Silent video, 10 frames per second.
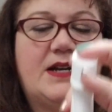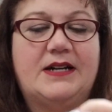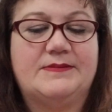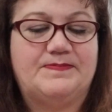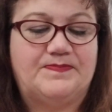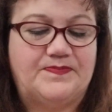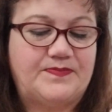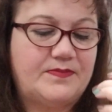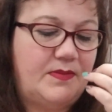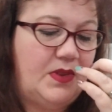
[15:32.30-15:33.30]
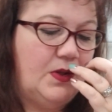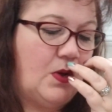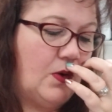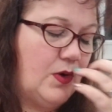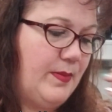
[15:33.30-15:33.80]
um,
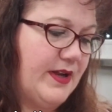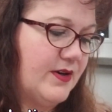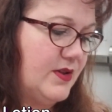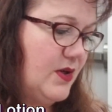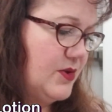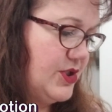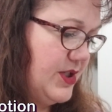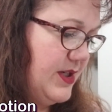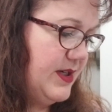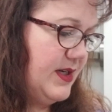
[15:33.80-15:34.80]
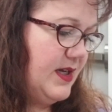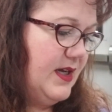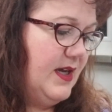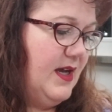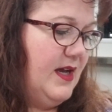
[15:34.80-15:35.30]
cocoa butter lotion,
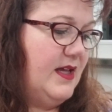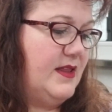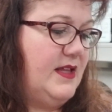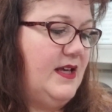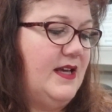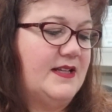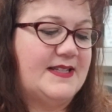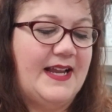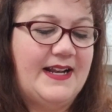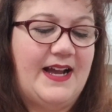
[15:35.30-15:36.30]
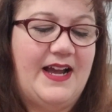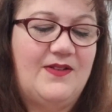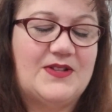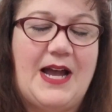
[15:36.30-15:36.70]
the Saint Ives